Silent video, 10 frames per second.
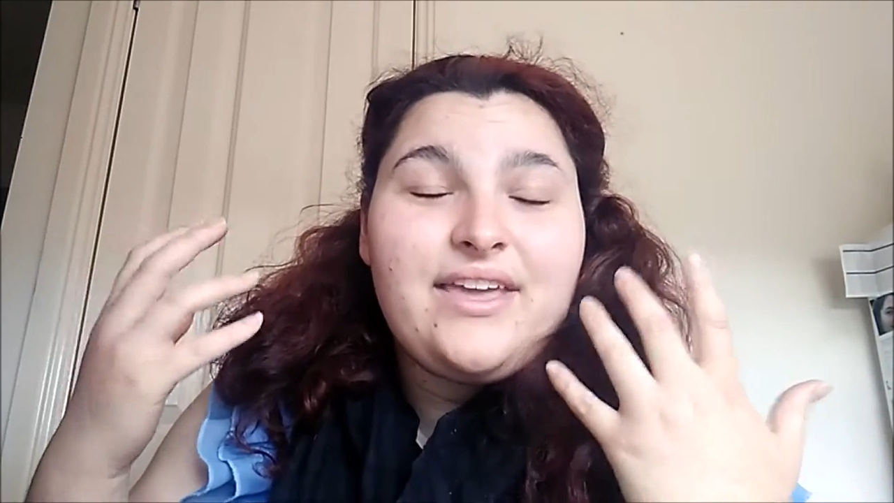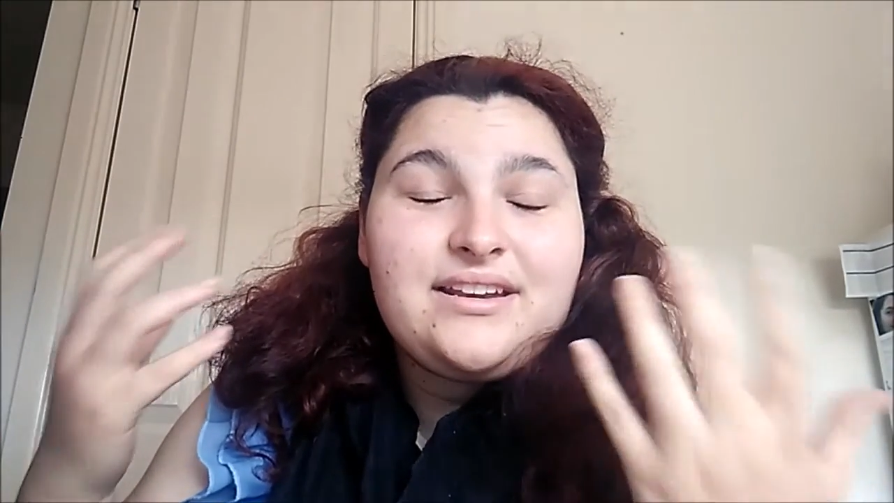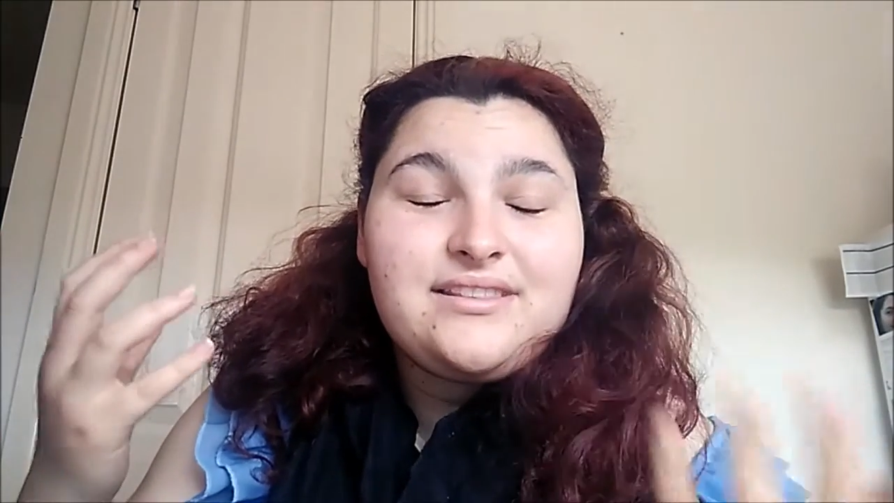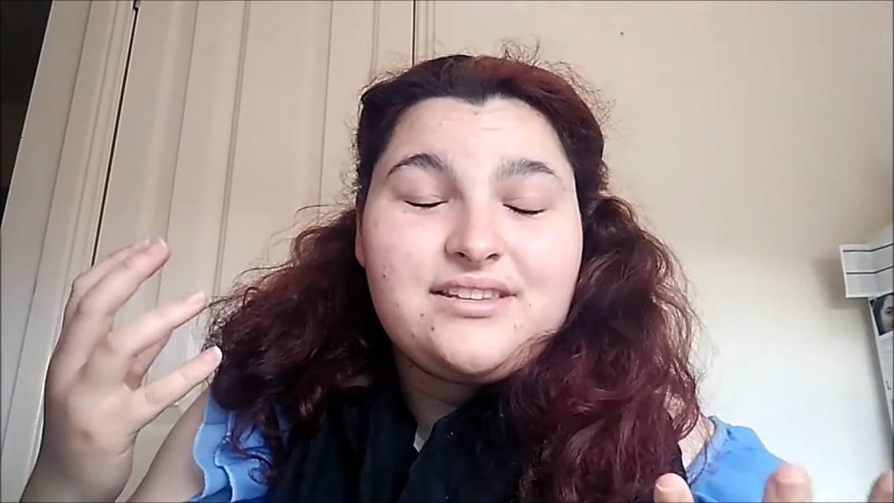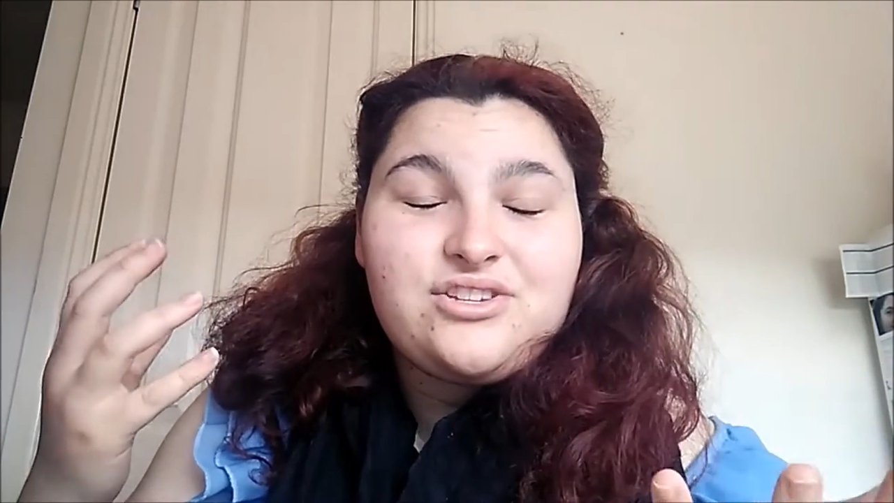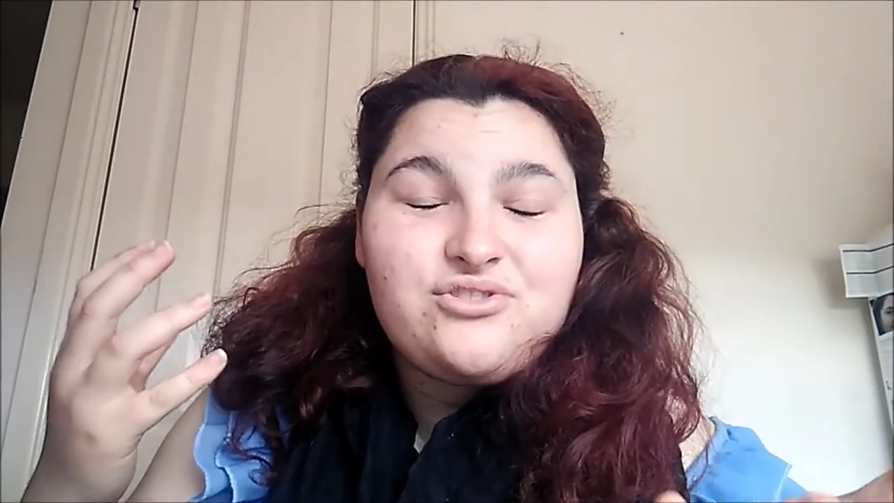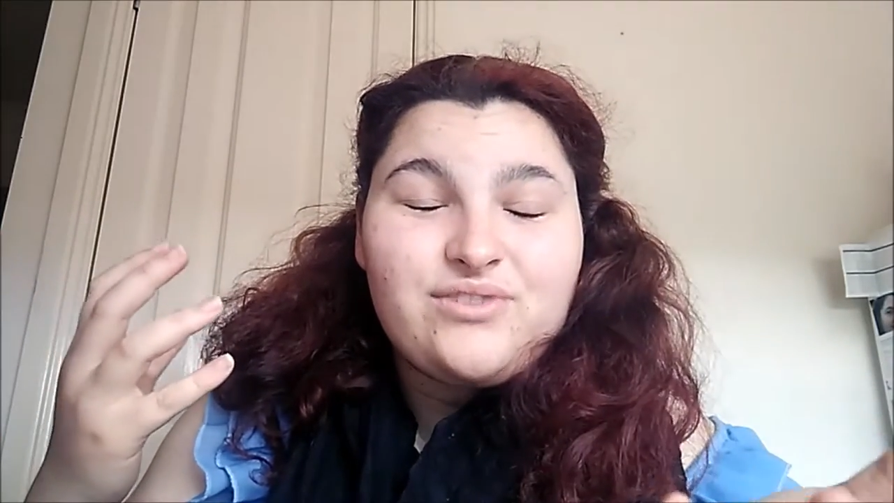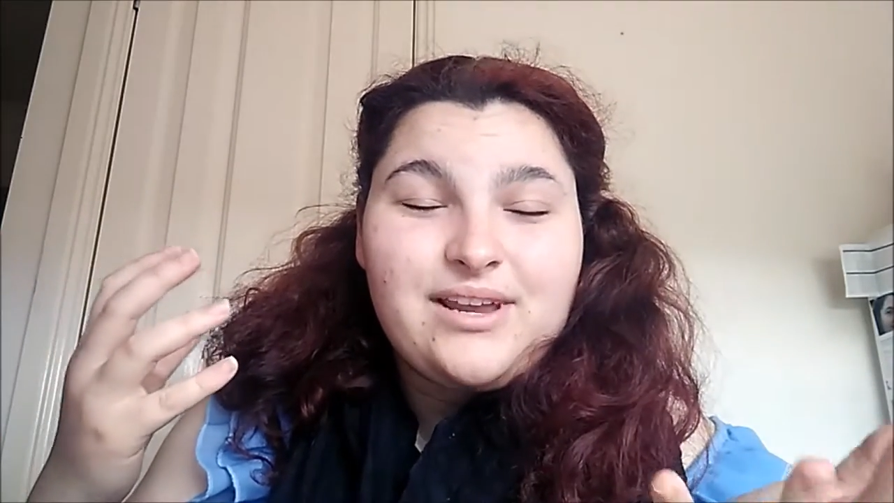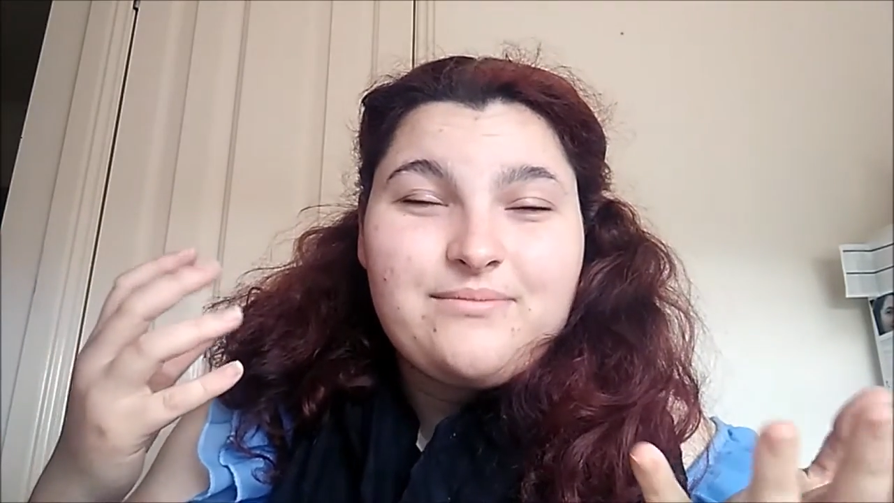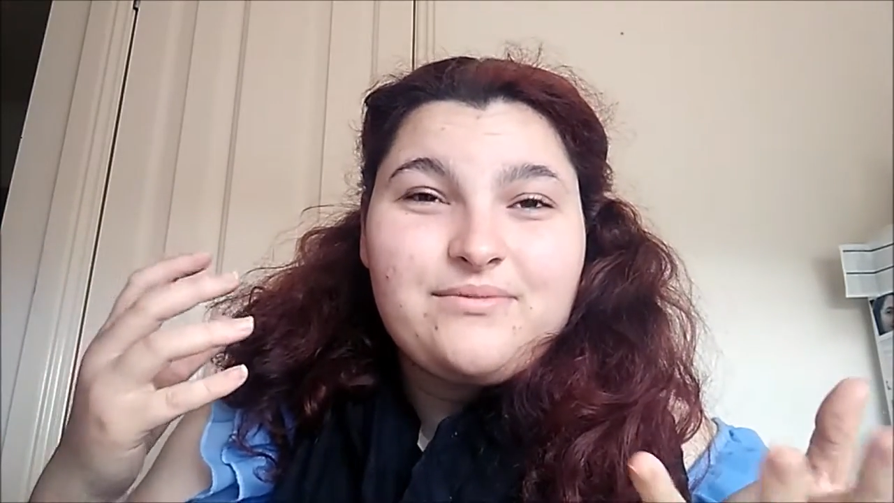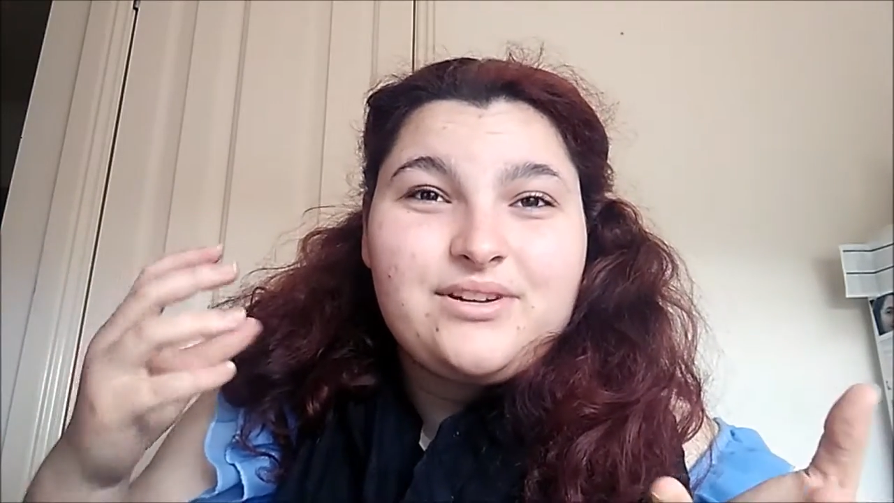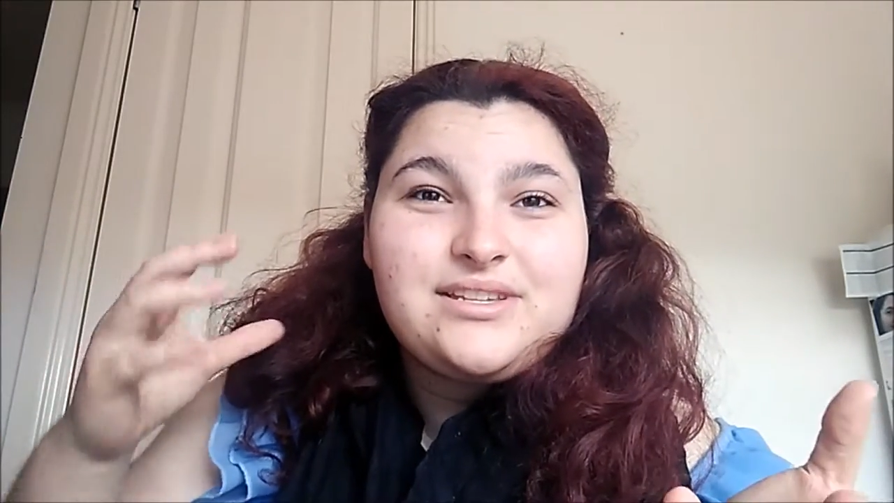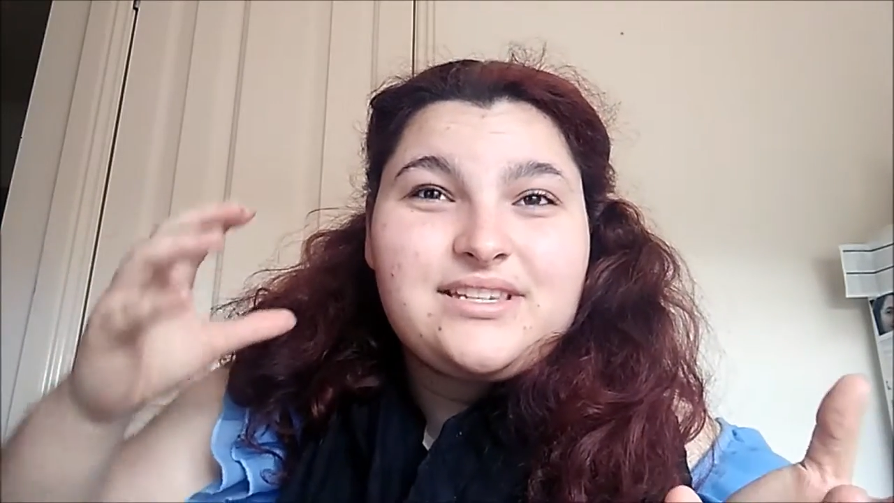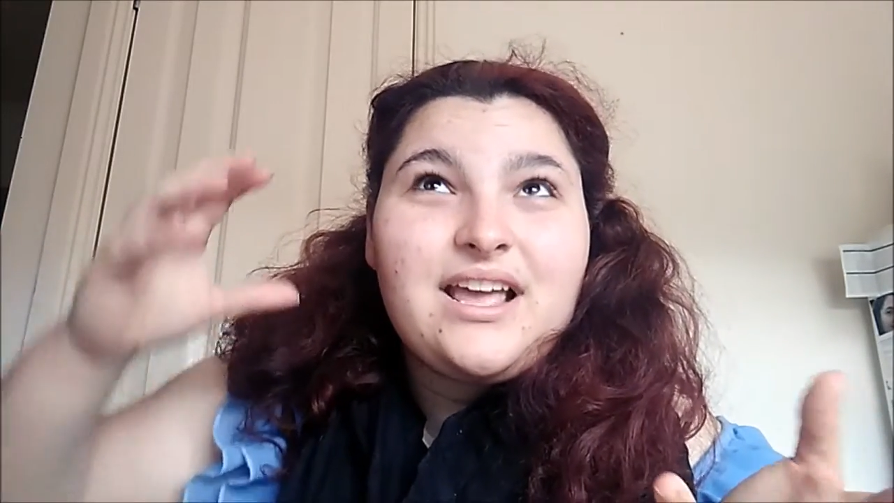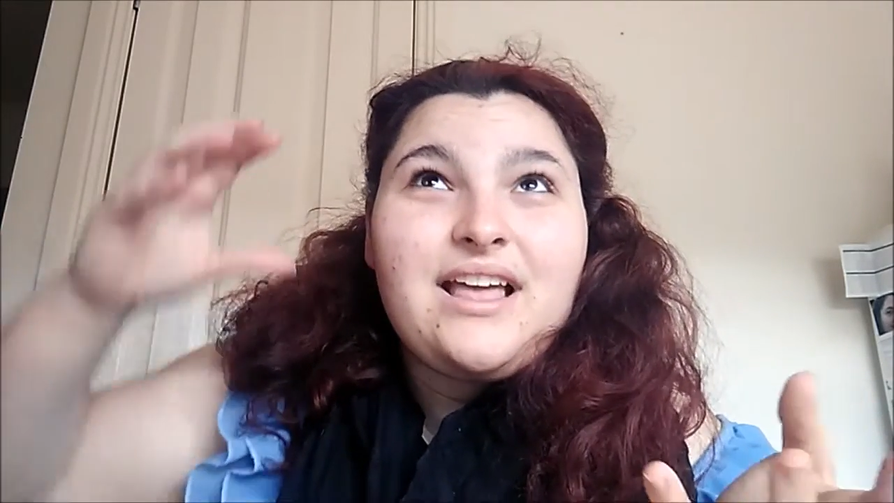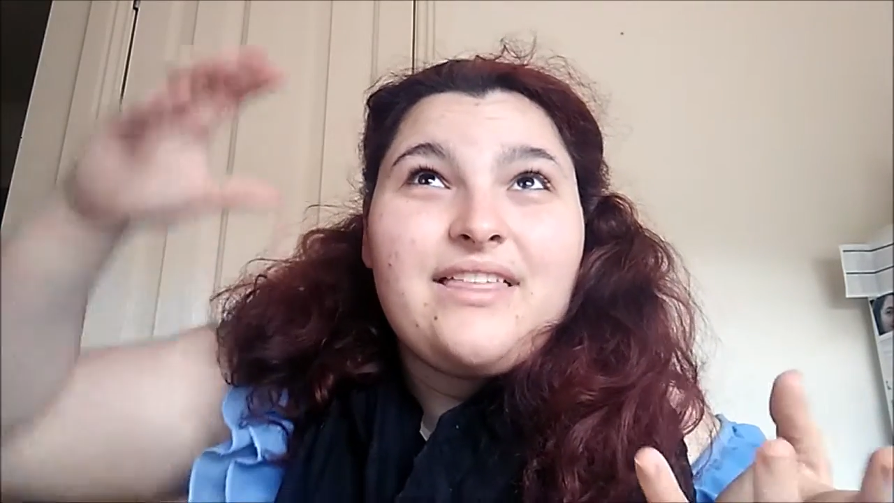the end of this dream was